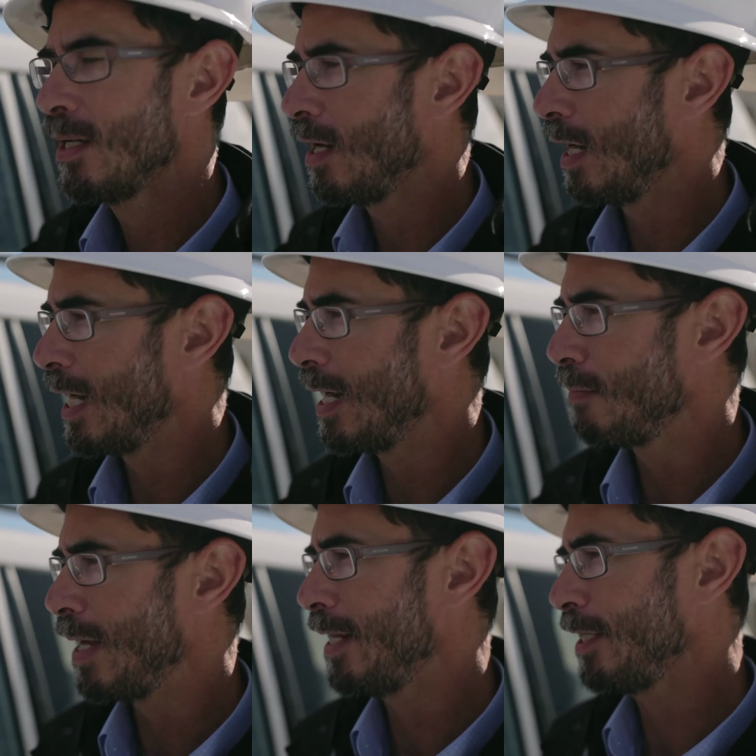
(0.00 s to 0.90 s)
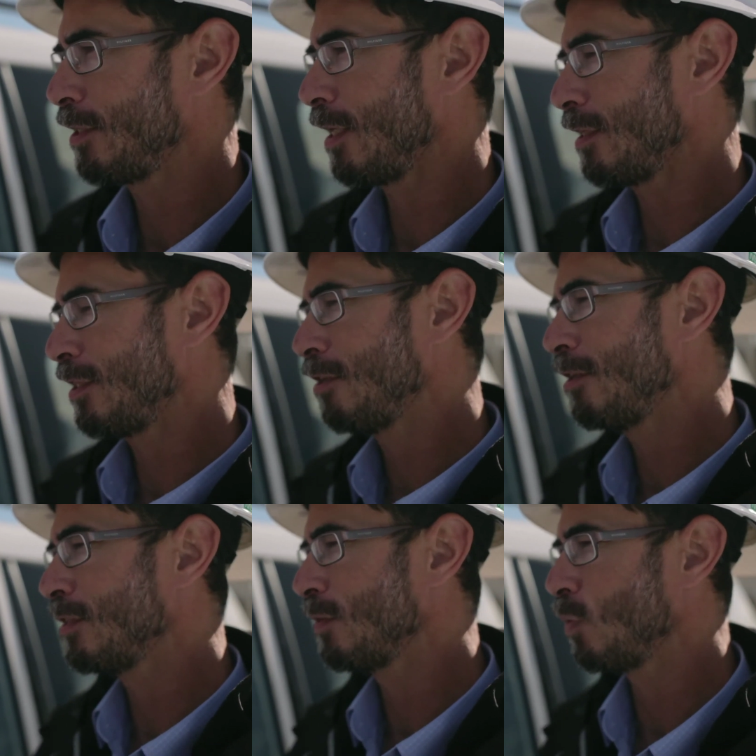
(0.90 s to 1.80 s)
and it's a
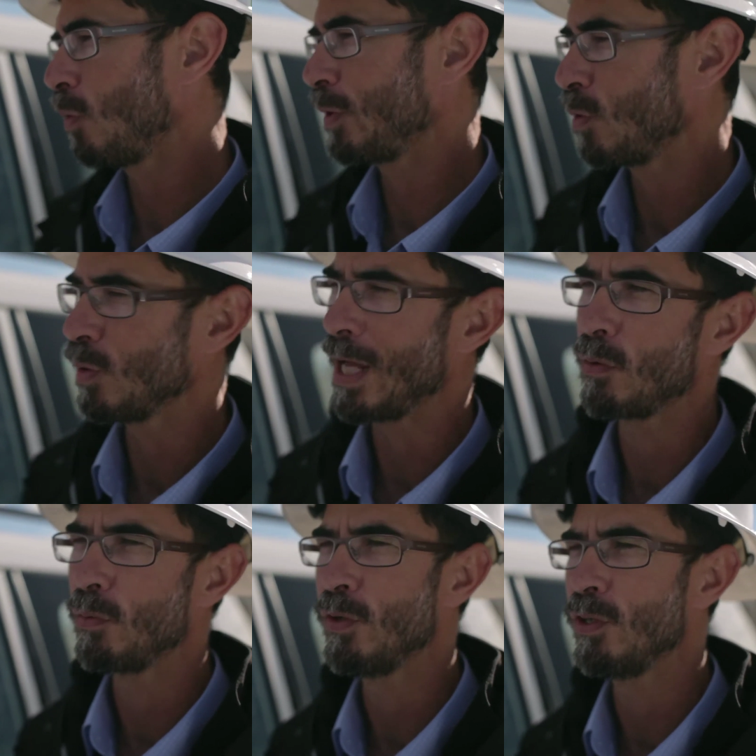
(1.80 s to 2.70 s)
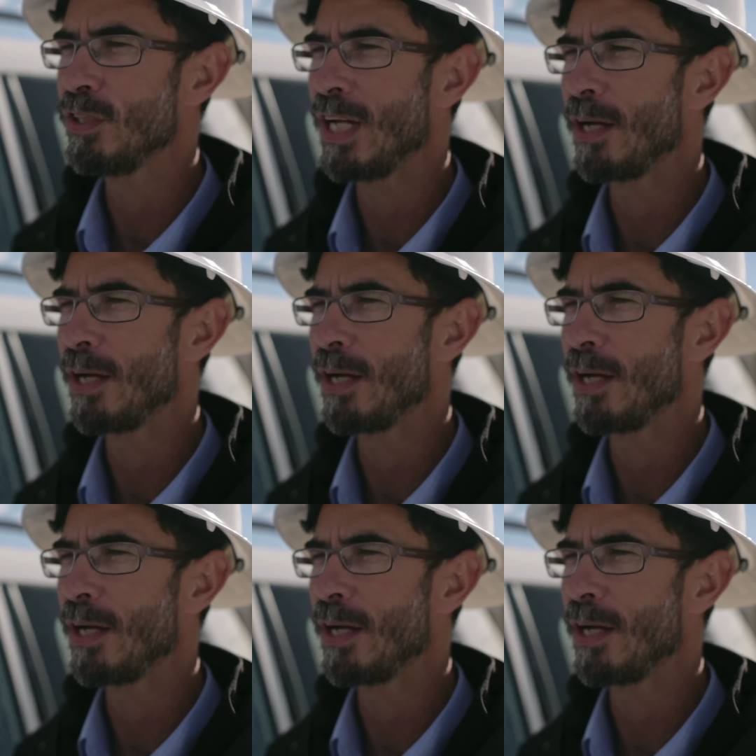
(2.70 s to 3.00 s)
series of what we call aquifers and